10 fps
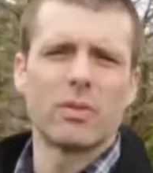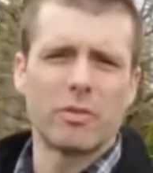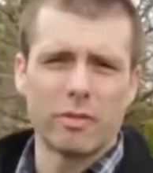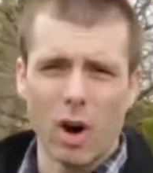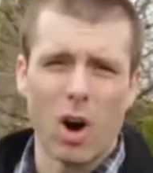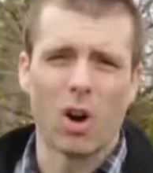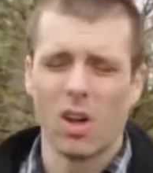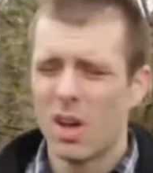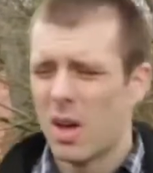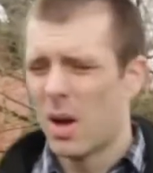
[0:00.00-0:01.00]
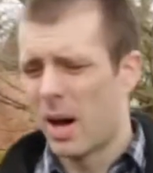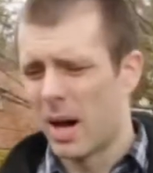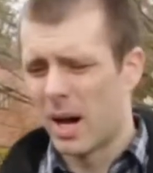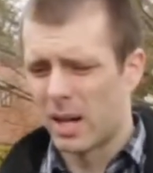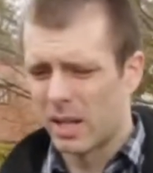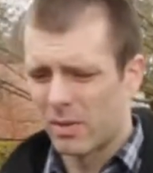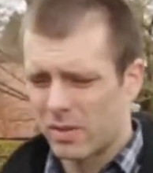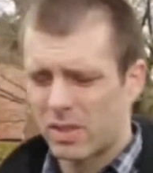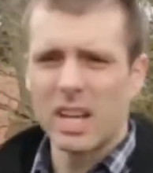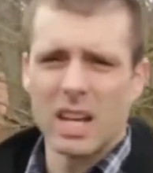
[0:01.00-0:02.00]
of the fall, uh, of
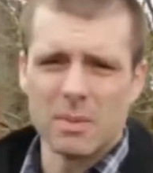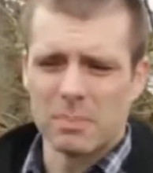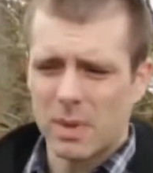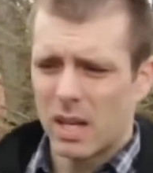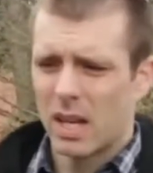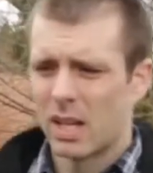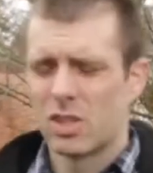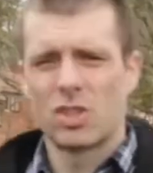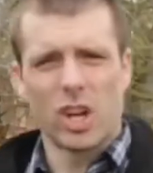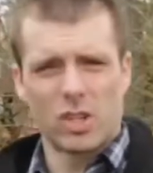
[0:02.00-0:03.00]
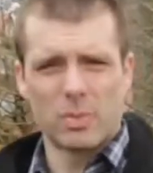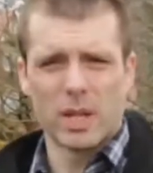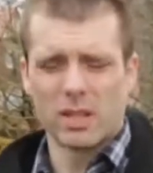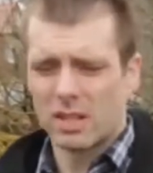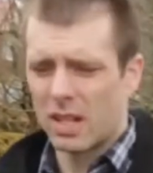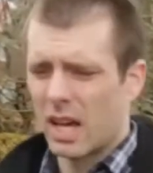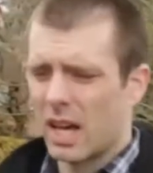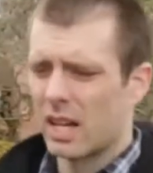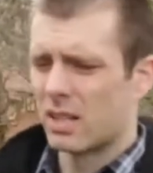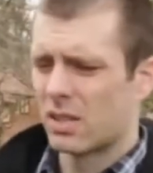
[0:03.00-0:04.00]
sin and judgment.
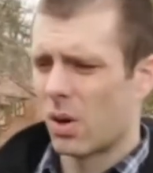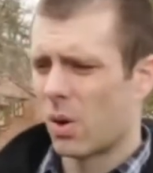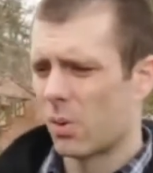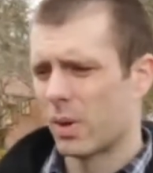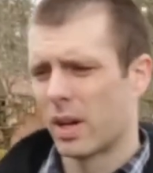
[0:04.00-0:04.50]
And so